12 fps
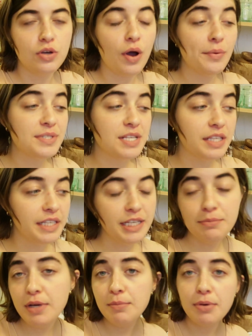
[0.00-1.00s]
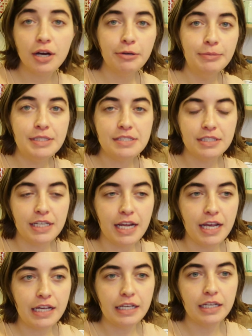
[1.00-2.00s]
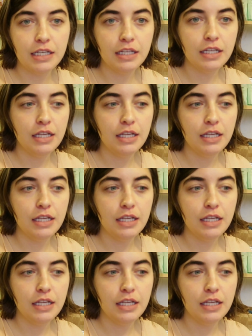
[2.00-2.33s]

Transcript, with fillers: So I was cleaning my apartment today